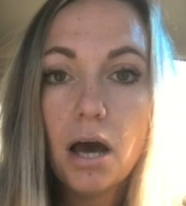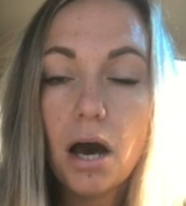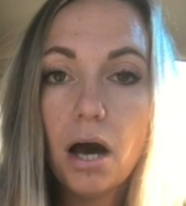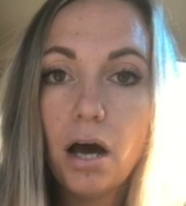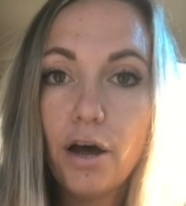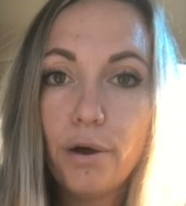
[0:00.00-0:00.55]

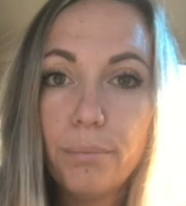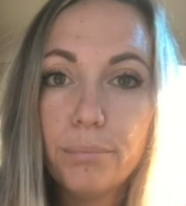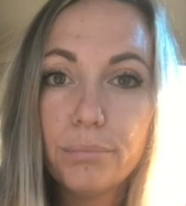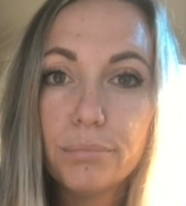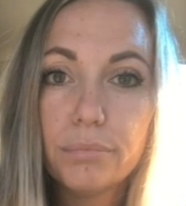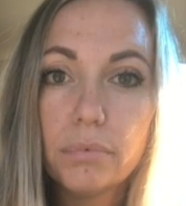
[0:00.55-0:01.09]

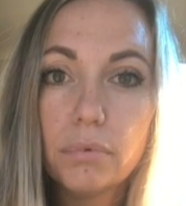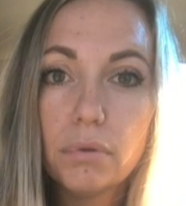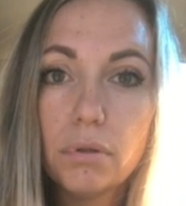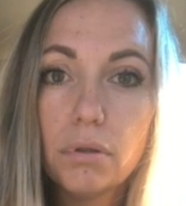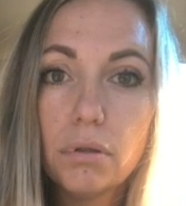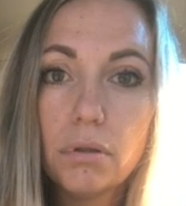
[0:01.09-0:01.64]

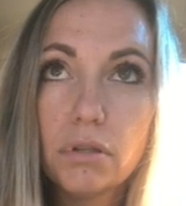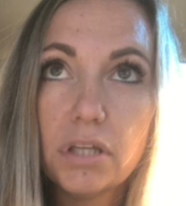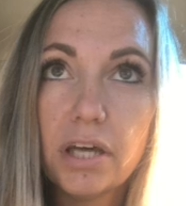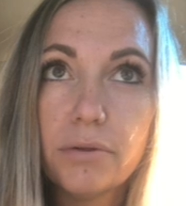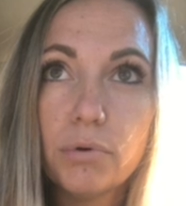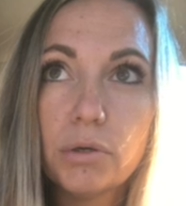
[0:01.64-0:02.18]
The
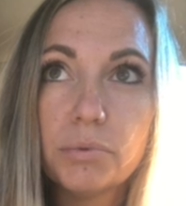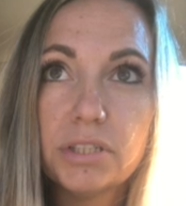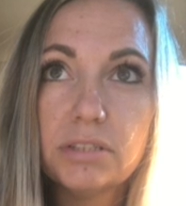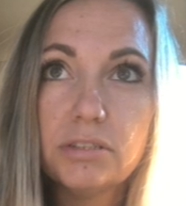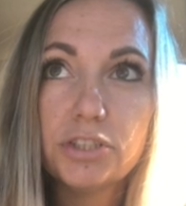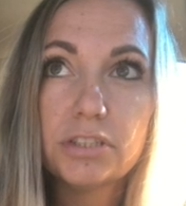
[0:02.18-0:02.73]
other one
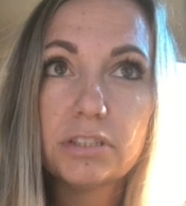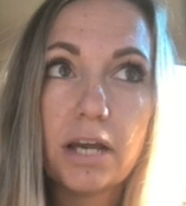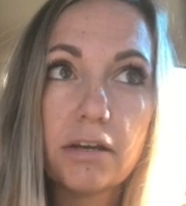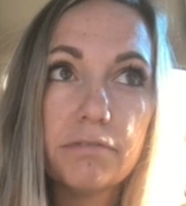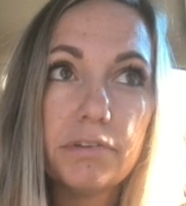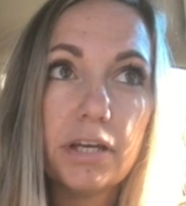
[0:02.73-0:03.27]
was just
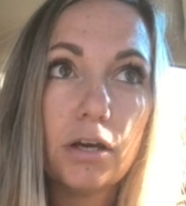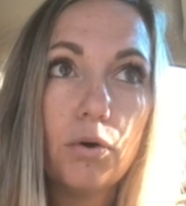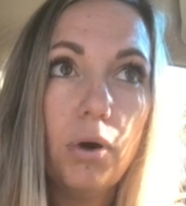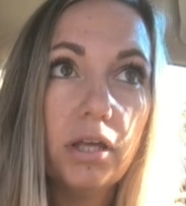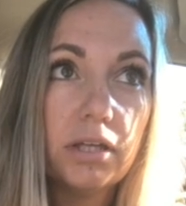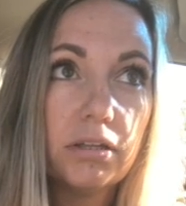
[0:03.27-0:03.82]
kind of like
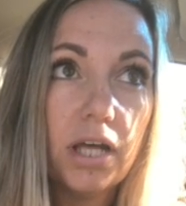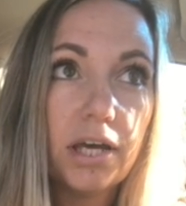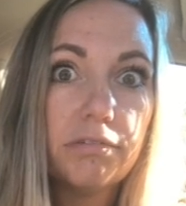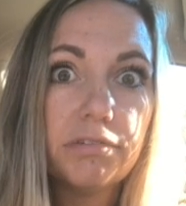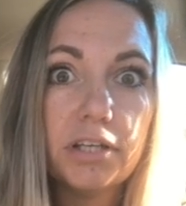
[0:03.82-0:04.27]
quality of life,